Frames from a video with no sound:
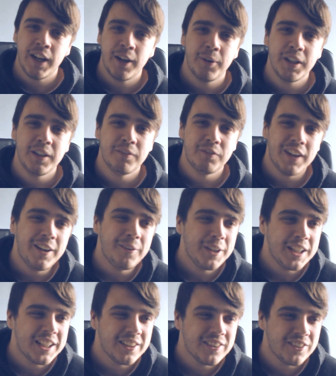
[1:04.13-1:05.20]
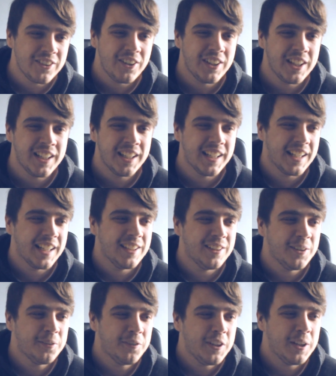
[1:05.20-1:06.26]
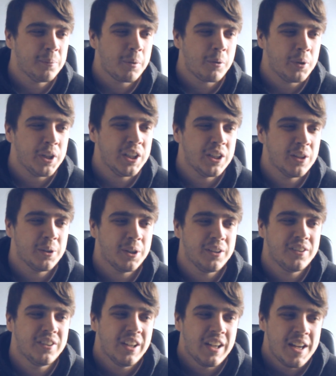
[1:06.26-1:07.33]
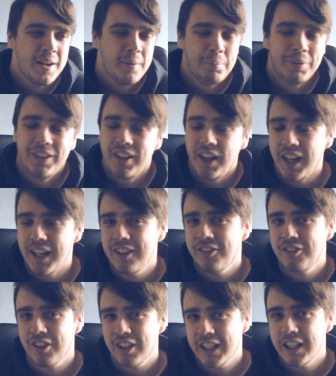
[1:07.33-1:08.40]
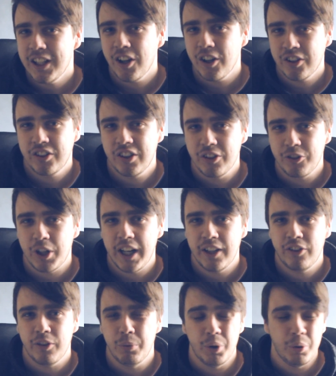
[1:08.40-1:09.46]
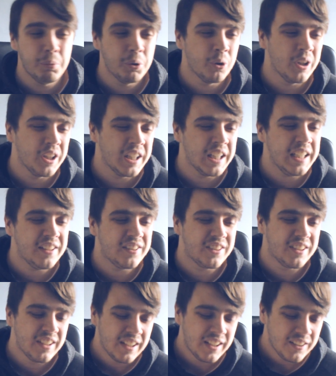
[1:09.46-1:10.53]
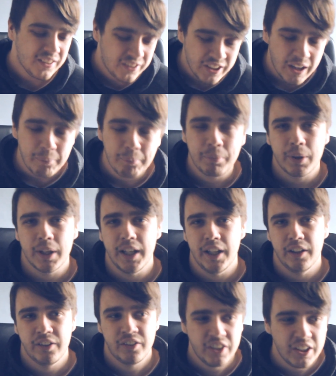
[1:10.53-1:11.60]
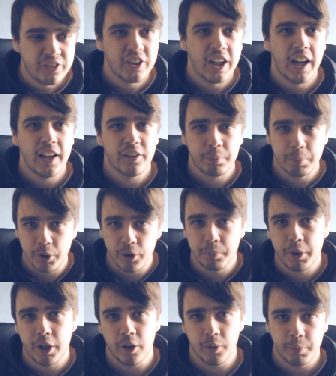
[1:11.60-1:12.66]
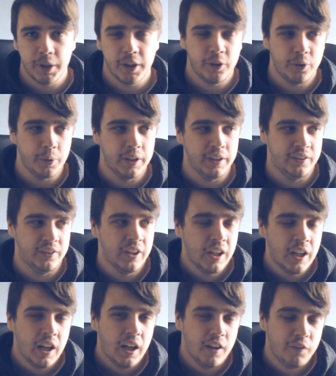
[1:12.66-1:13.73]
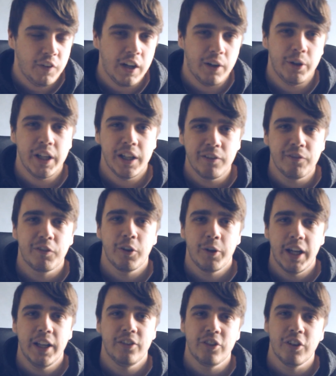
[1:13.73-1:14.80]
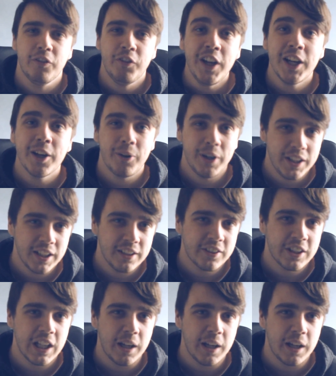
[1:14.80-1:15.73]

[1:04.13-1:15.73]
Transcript: very, very concerning, and I do feel Mourinho has potentially lost the dressing room, or at least some players, such as Paul Pogba, who is a very influential figure in this